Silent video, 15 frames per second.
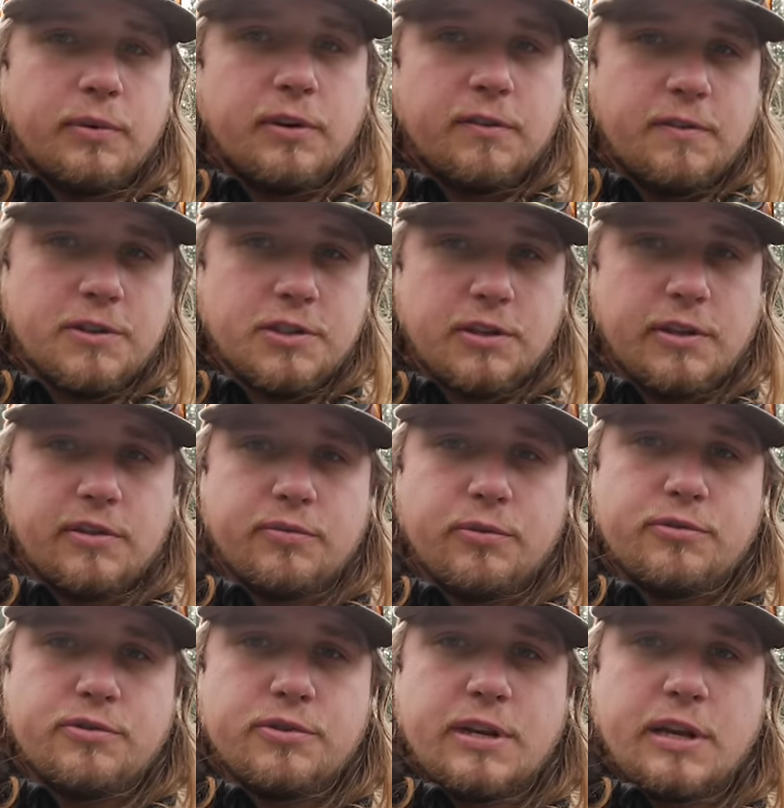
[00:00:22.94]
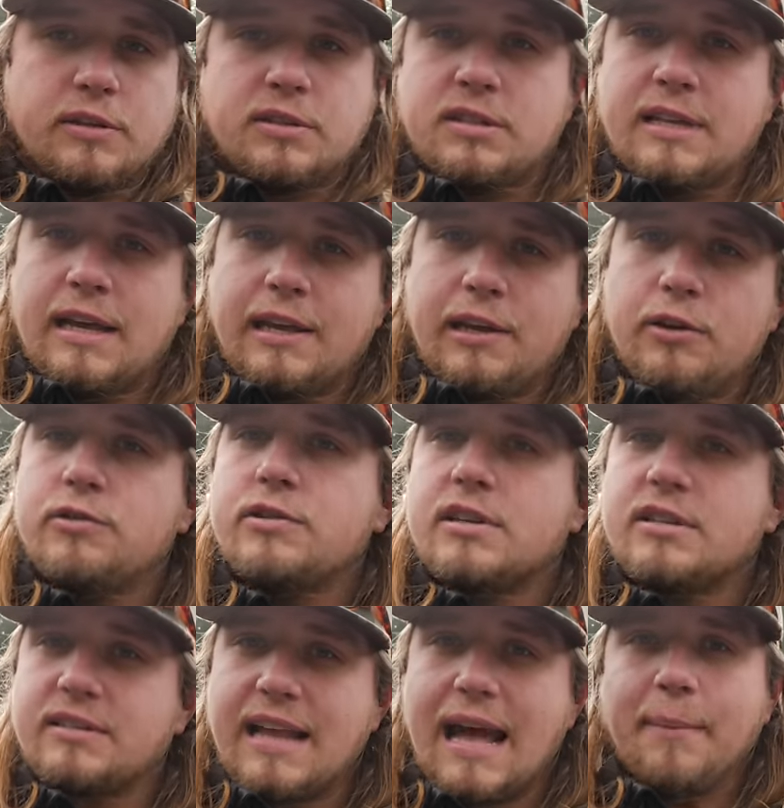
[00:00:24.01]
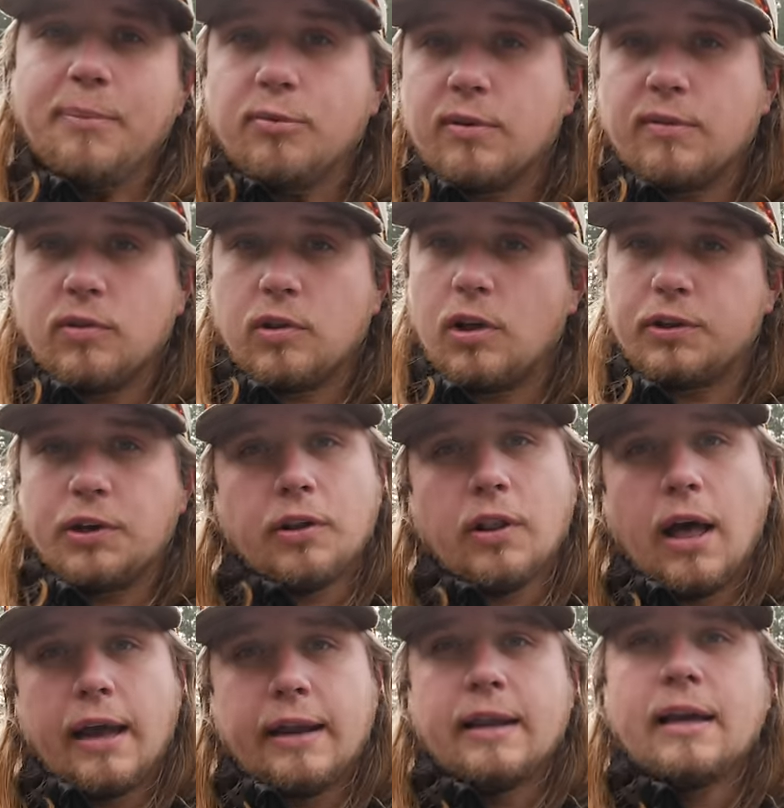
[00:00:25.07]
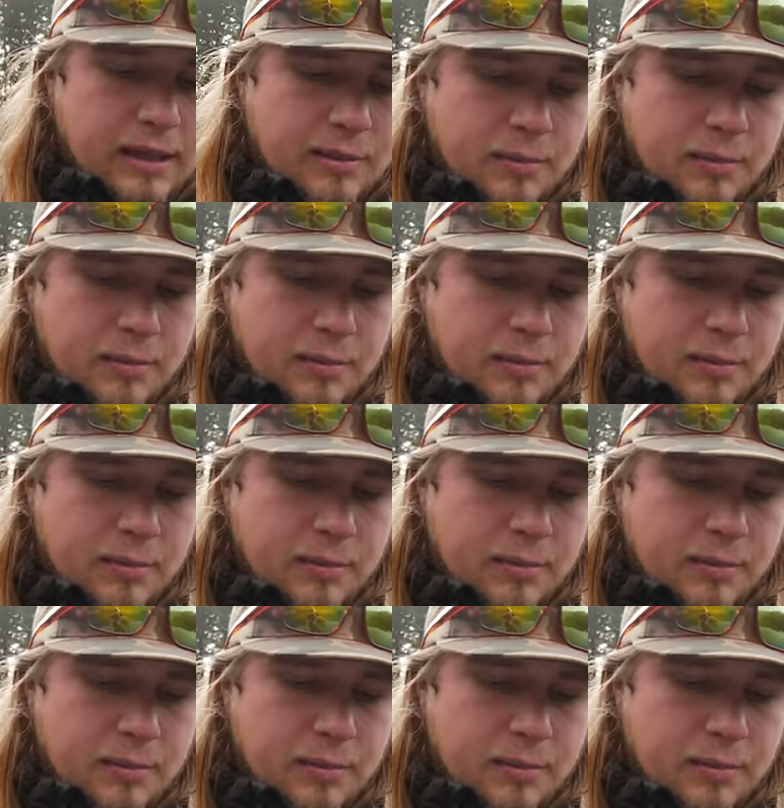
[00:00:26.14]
when you're fishing these rooster tails is that you use a snap swivel on your line,